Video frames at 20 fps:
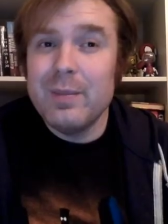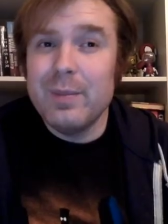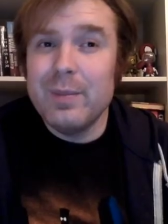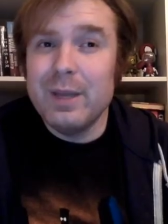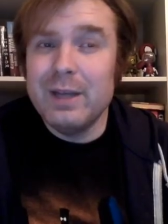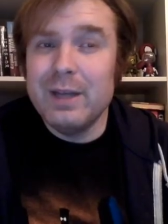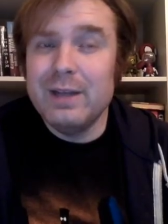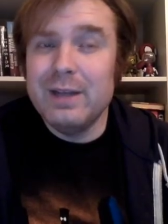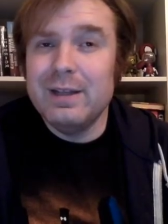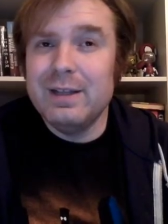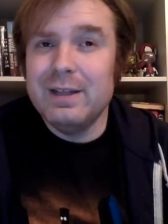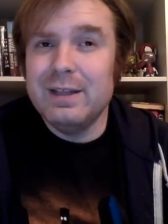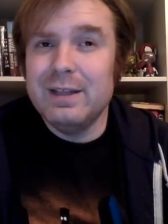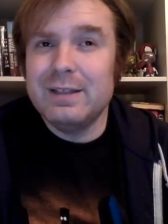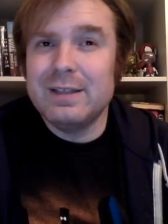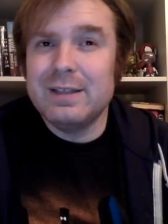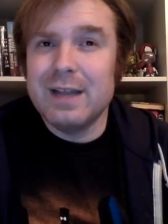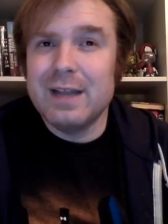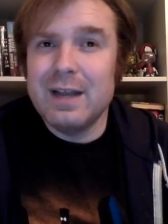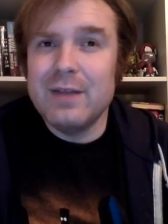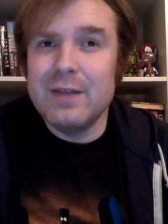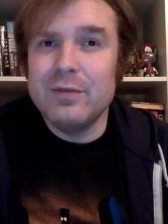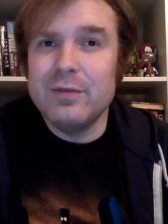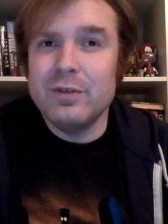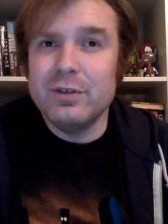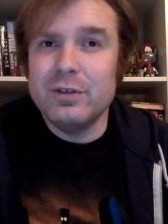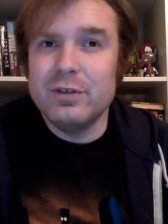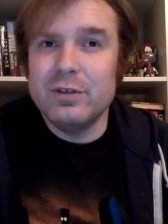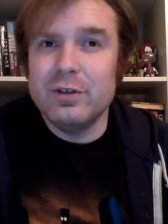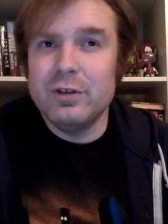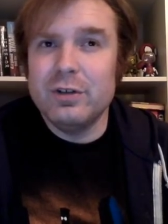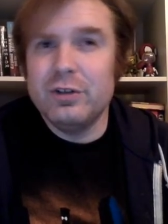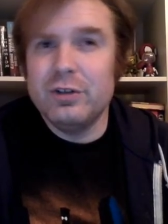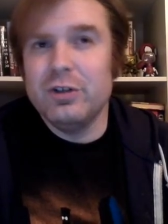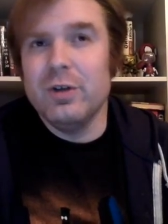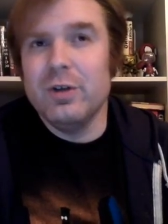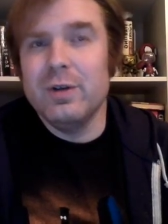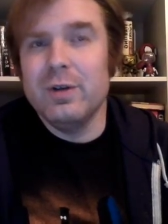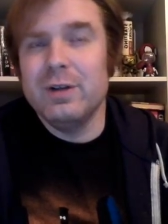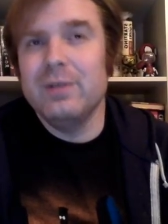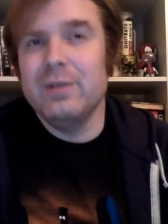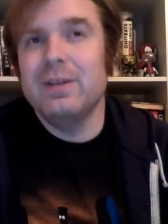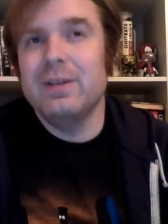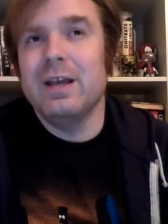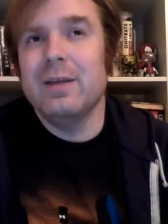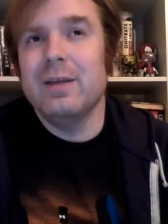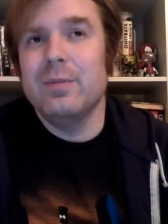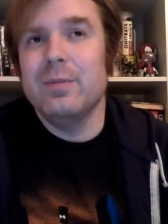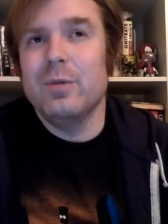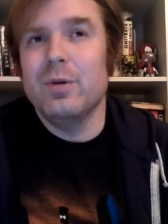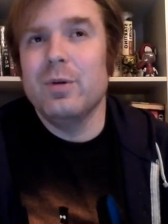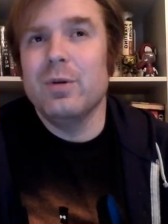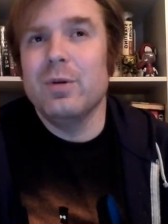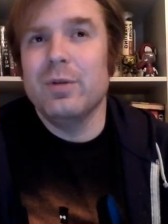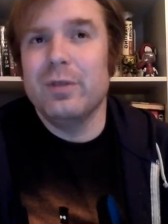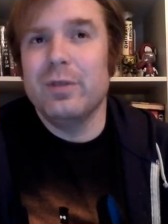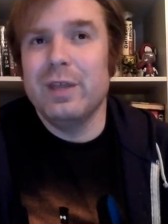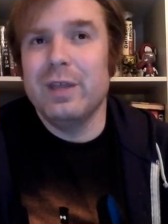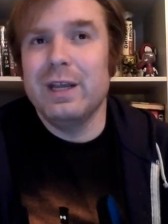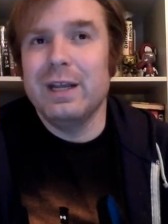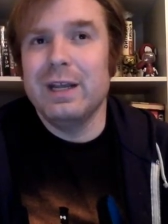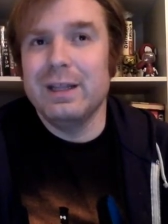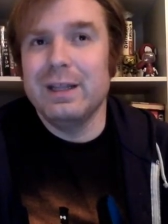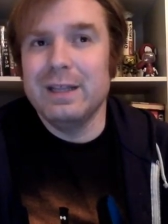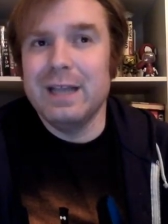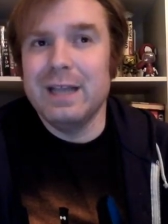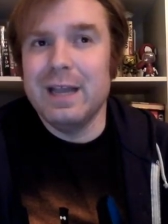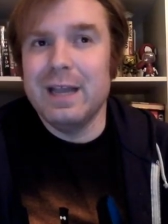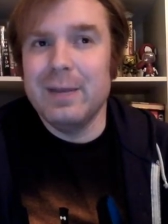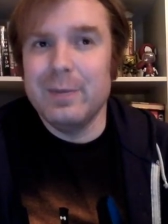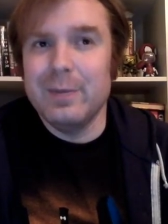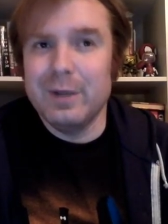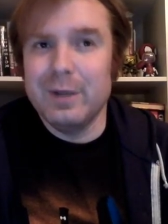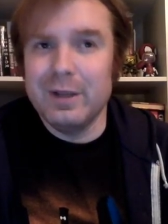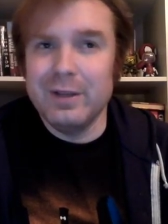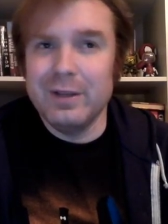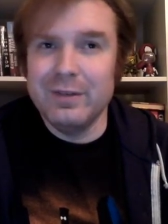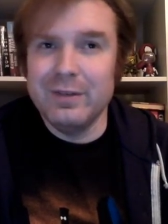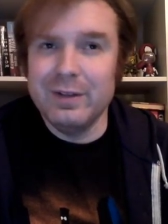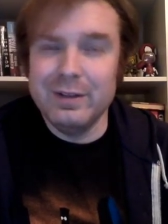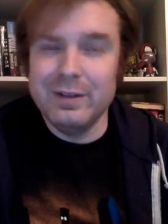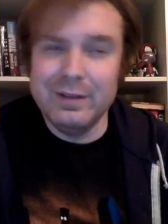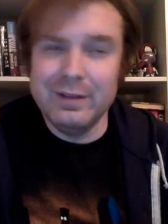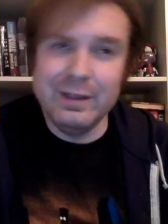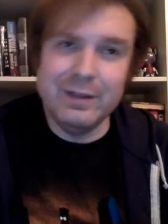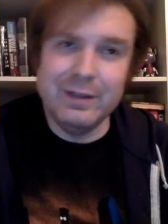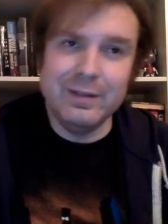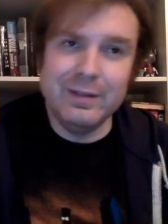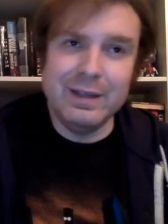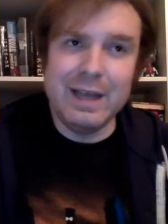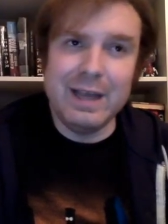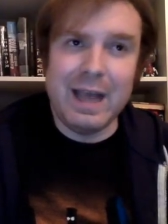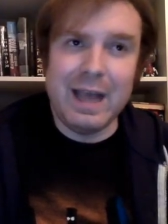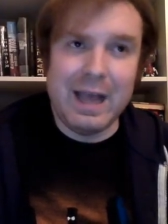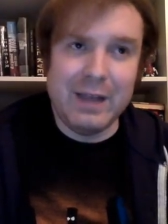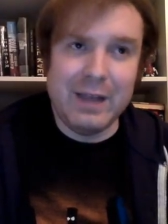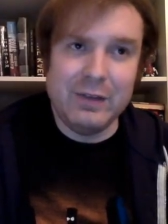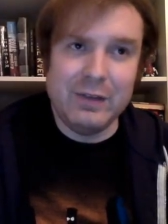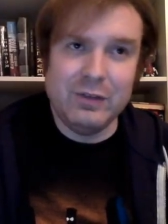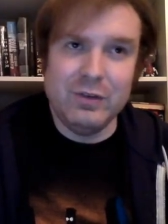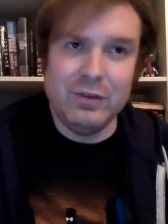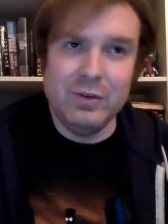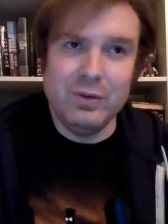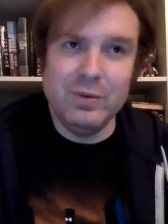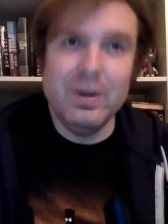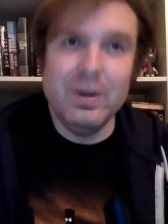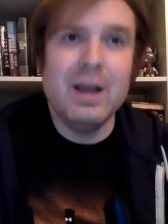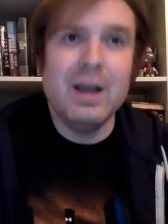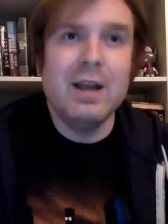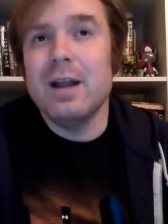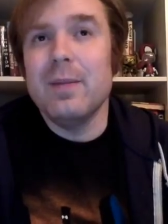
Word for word: but it's kind of just showing you that moral thing at the end because it legally has to,